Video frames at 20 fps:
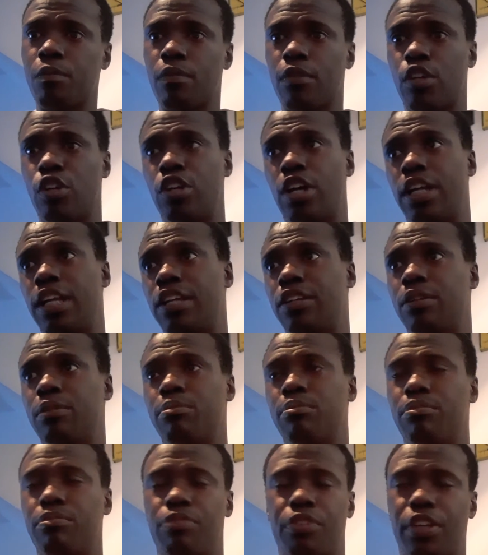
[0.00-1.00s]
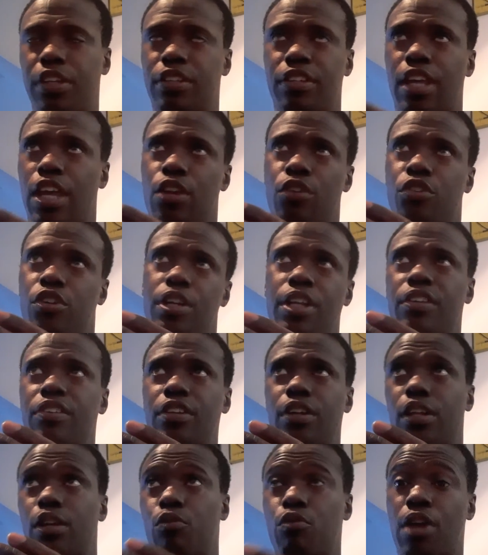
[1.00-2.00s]
Figure skaters aren't
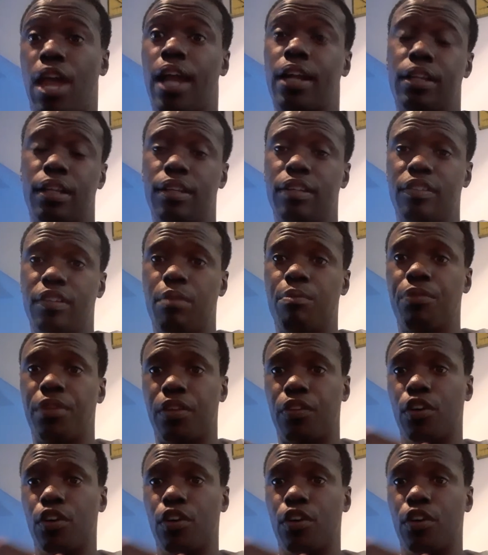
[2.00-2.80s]
necessarily reacting to something.